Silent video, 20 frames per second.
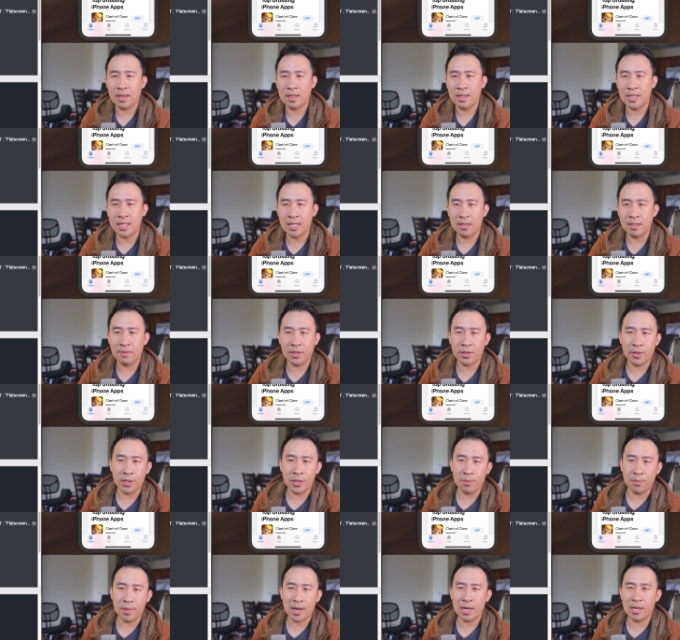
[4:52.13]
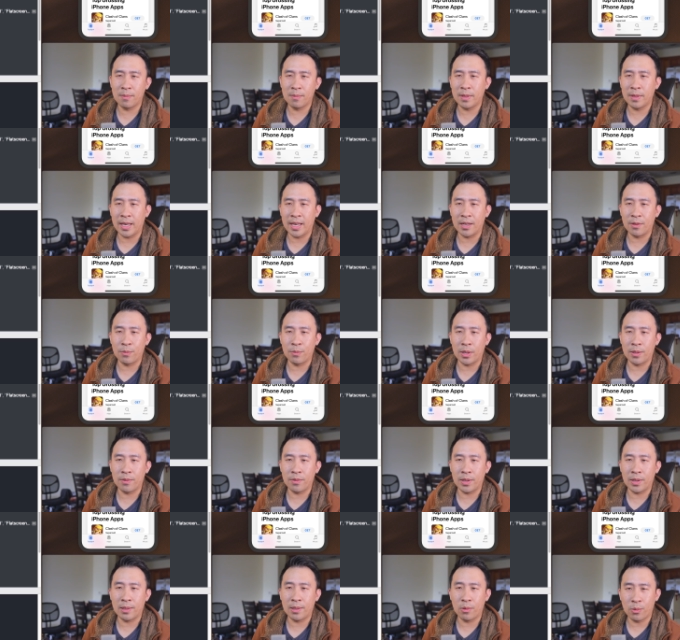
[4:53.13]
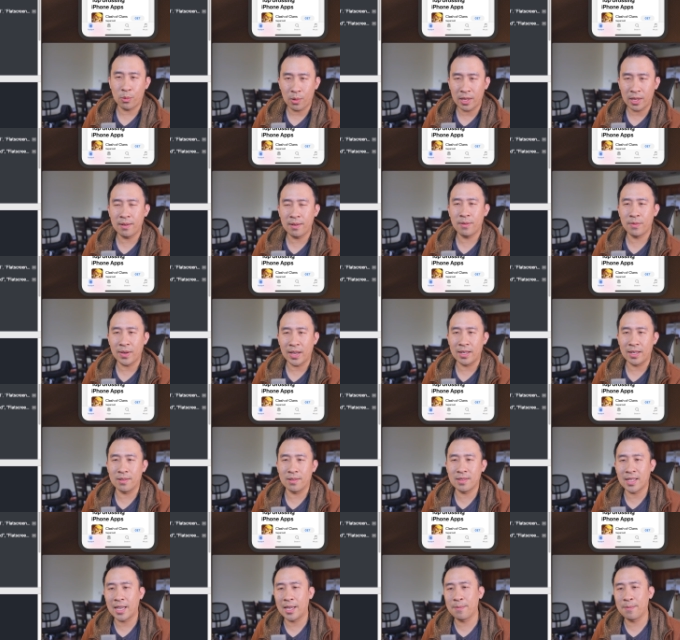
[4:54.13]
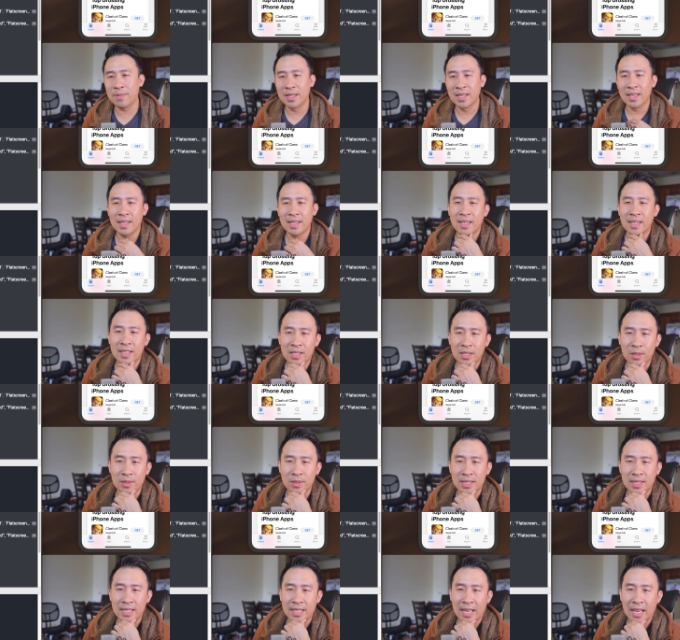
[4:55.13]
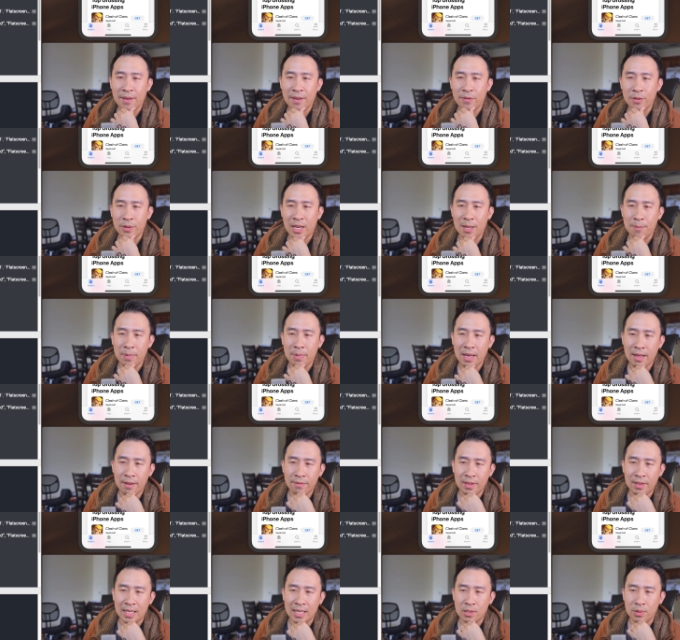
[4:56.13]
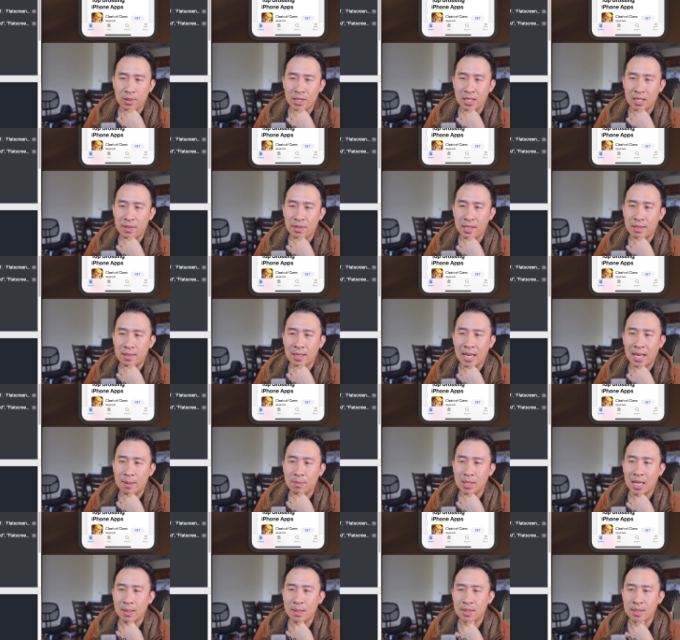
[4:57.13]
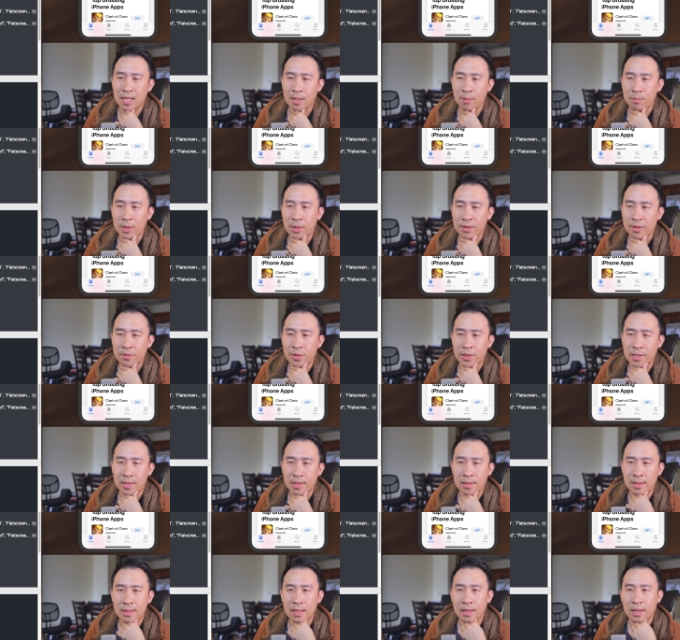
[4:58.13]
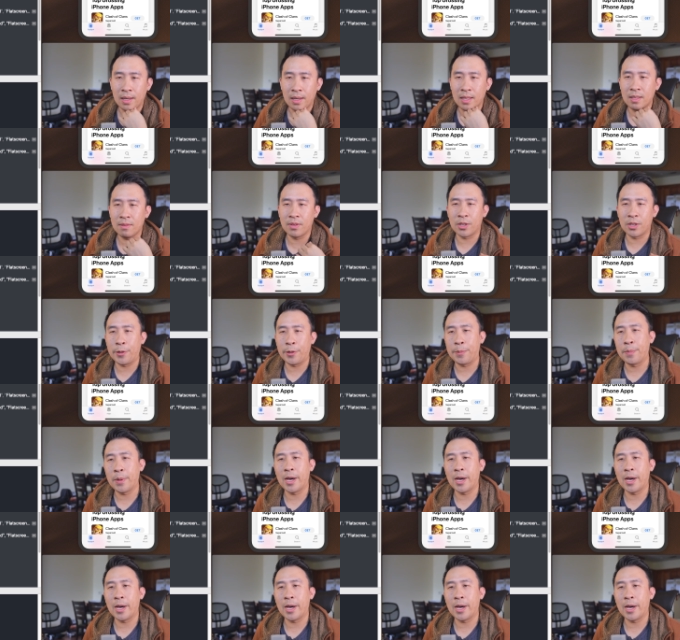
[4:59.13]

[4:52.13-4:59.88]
on the very bottom and run one, final time. You'll see iPhone, iPad, flat screen TVs, laptops, and big fridges on the very